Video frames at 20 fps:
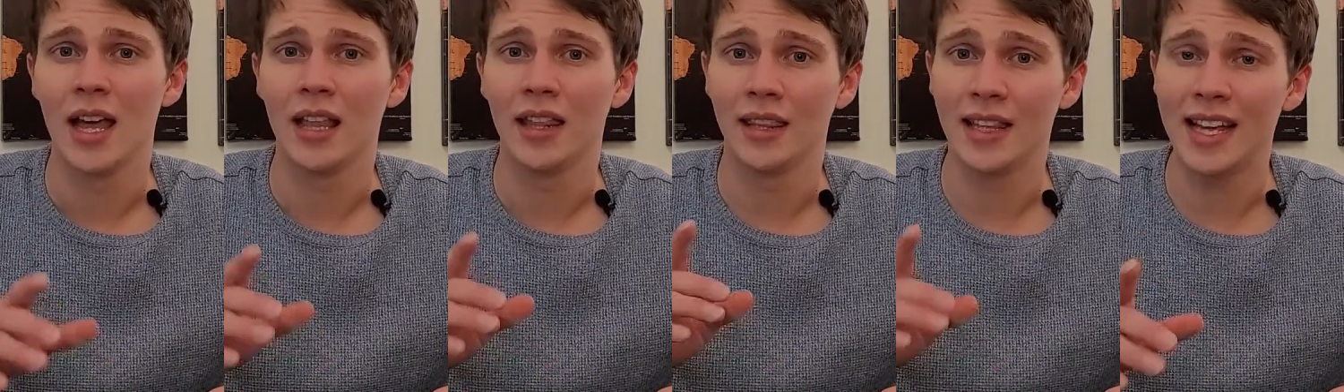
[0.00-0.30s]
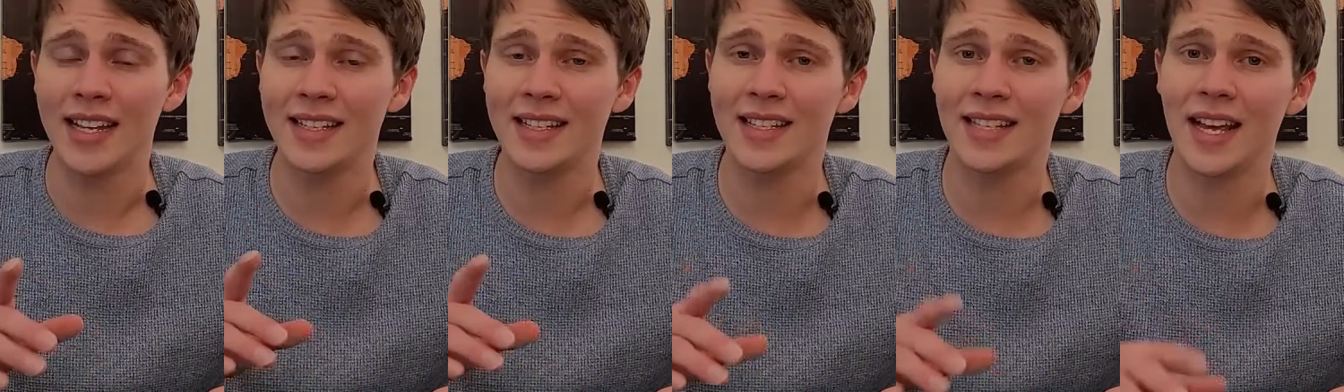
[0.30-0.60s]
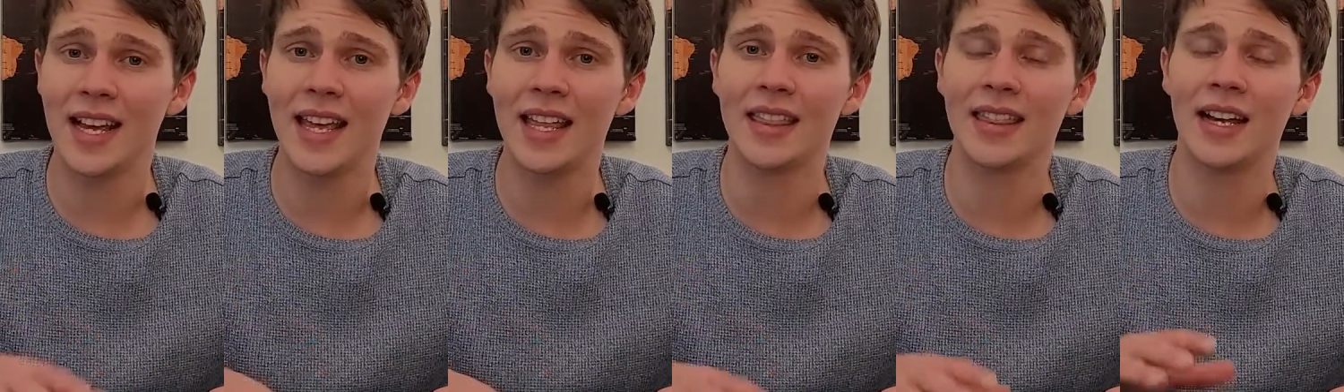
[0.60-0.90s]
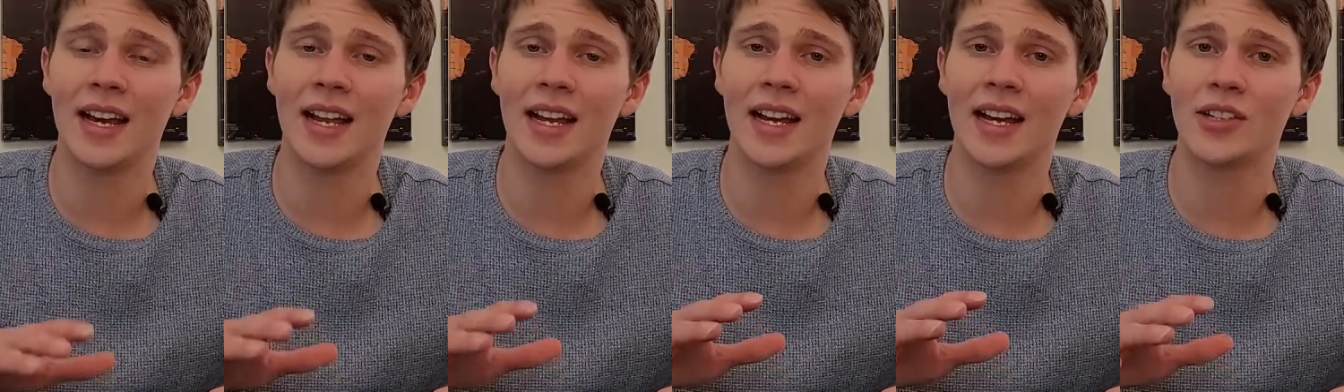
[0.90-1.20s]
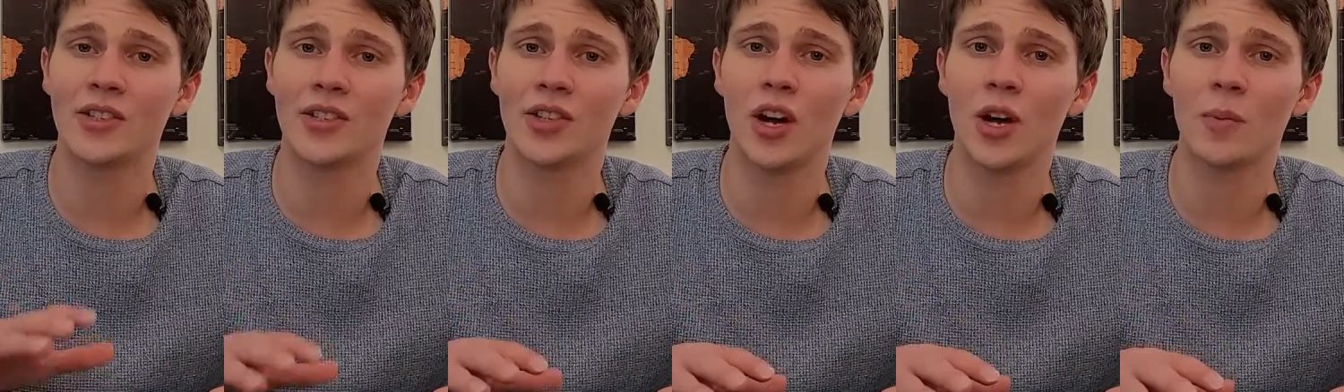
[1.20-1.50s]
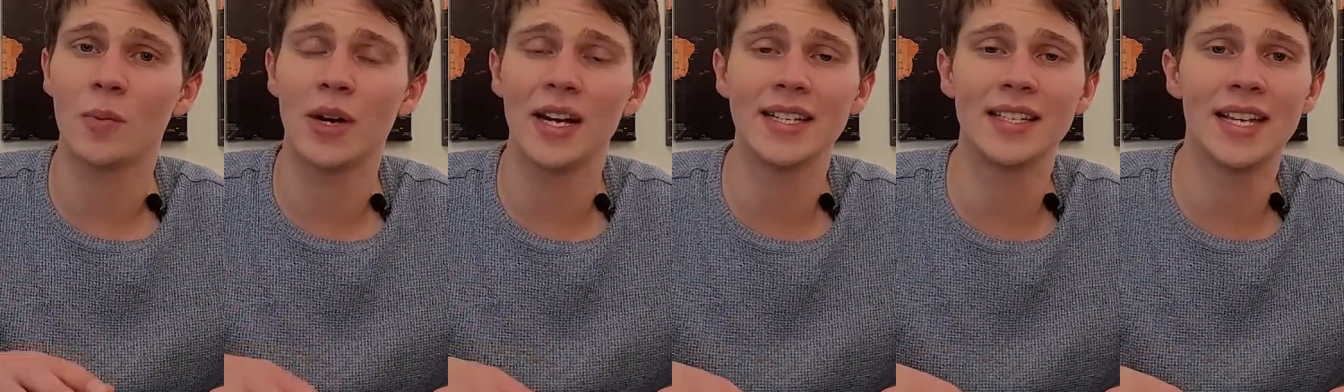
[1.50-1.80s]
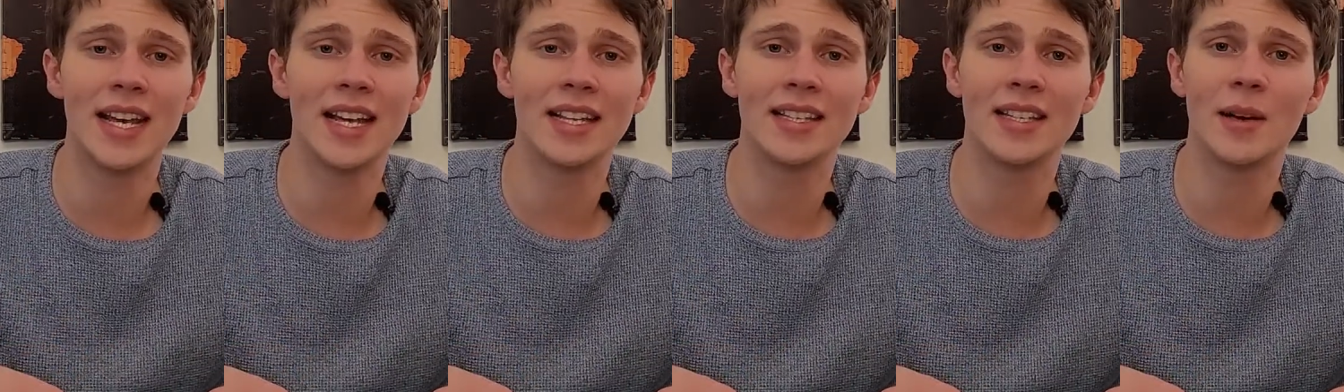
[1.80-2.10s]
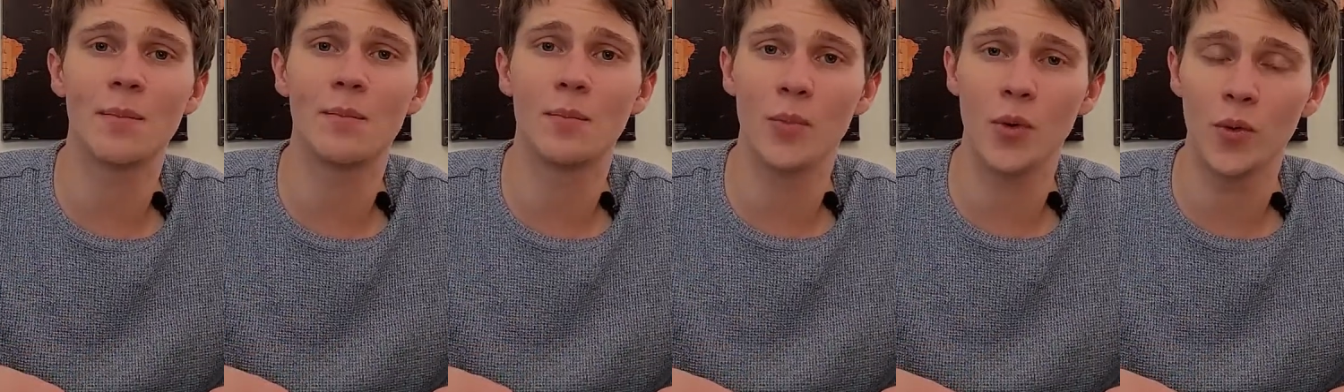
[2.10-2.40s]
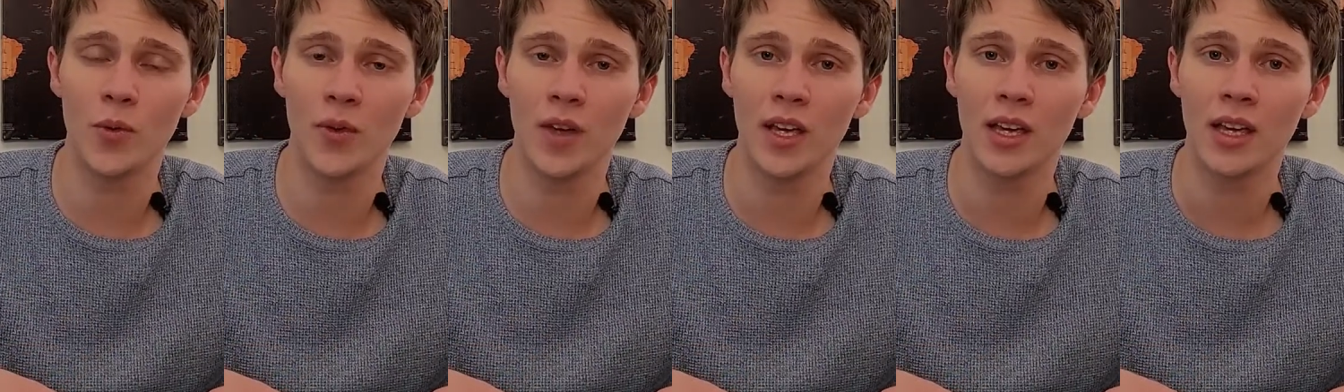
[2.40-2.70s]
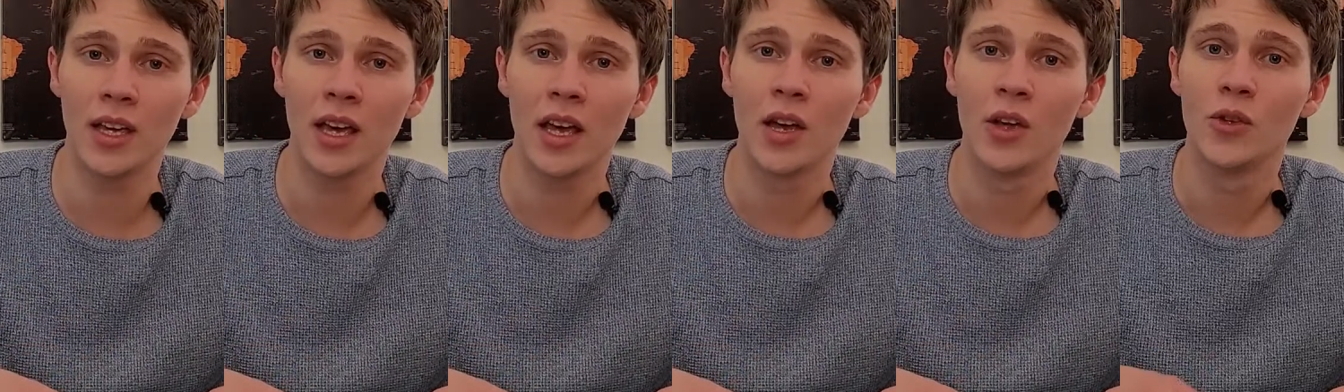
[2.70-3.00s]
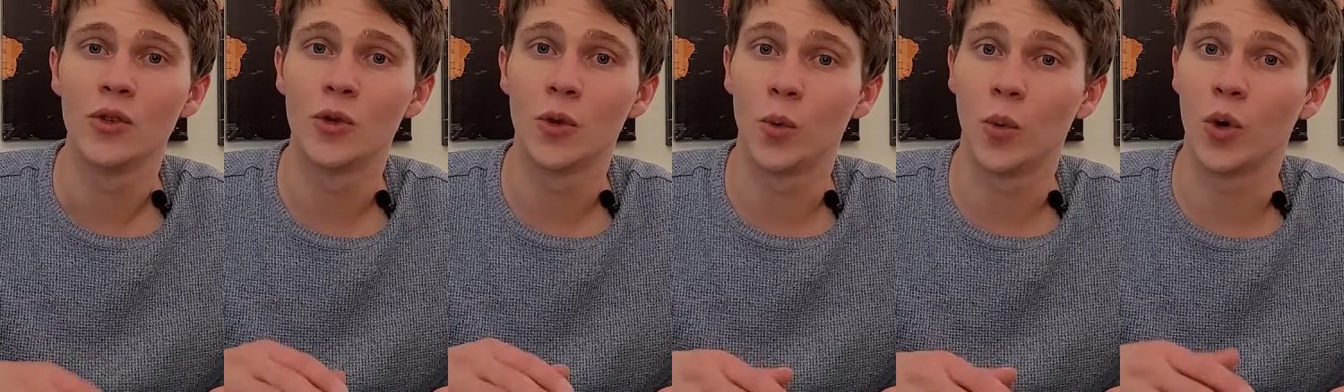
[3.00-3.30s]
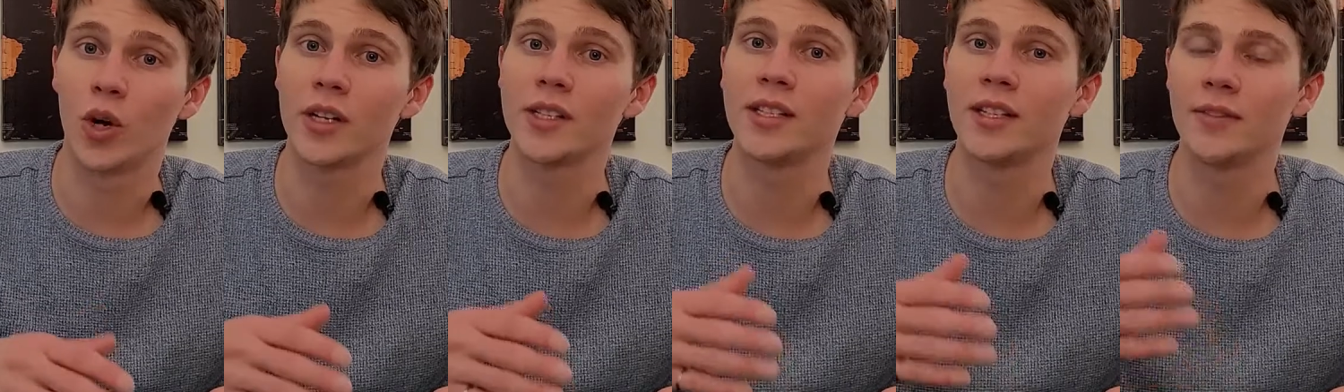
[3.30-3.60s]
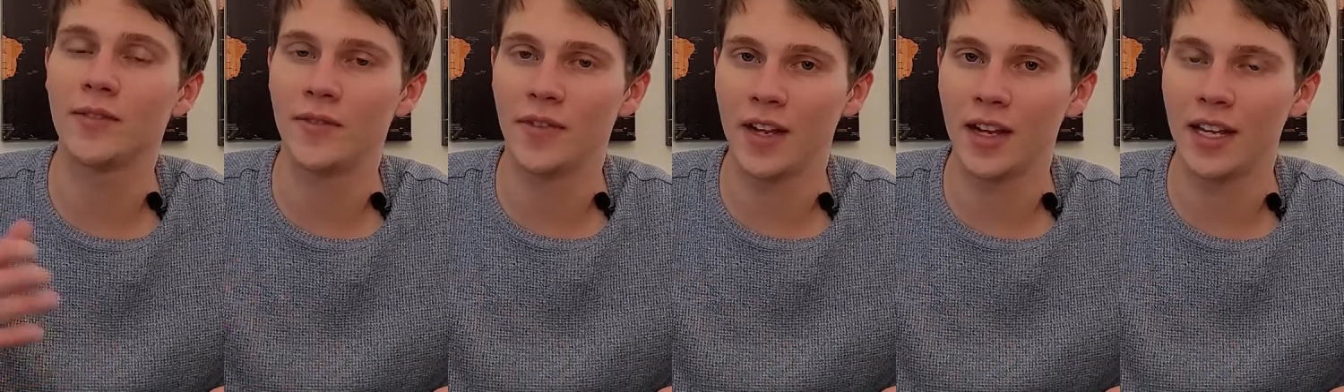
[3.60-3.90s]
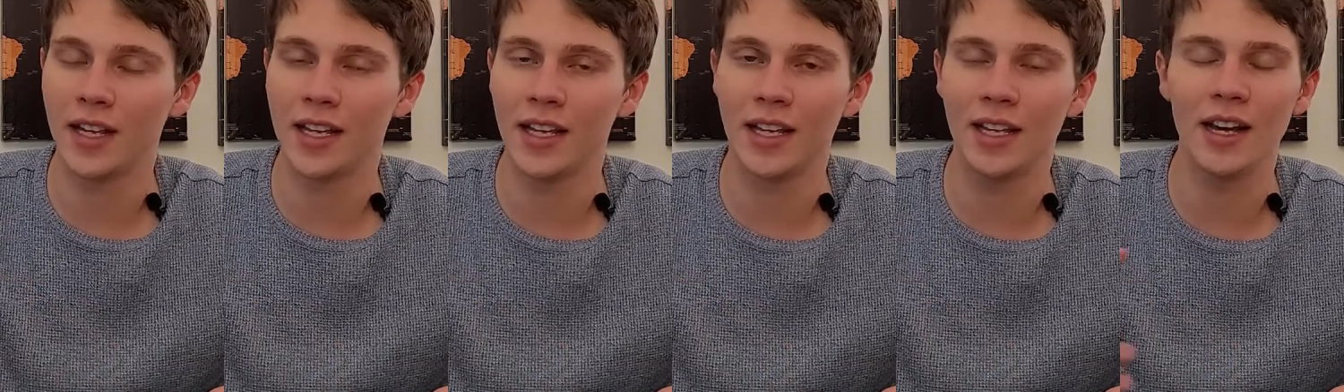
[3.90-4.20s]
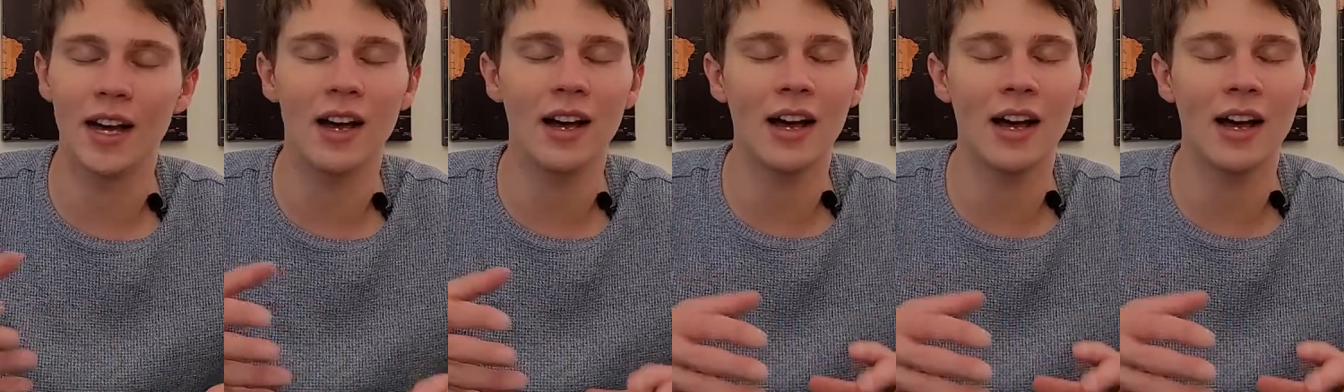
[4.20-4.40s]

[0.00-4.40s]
Let's say that a stock price ends up moving towards infinity.